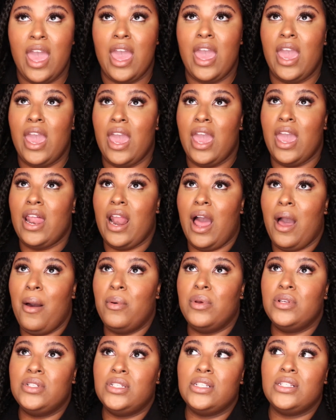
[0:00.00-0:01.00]
And I
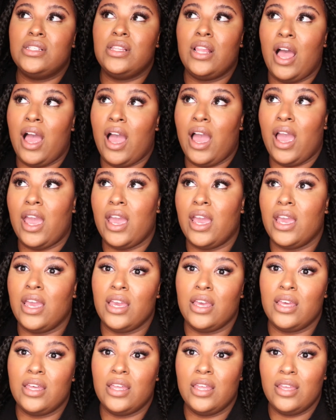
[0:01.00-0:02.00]
was just
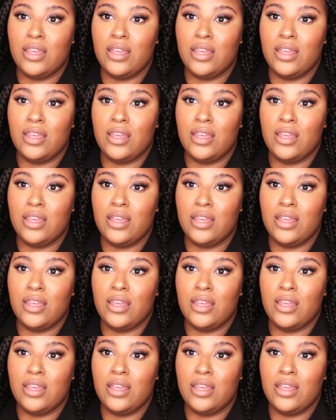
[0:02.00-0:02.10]
like,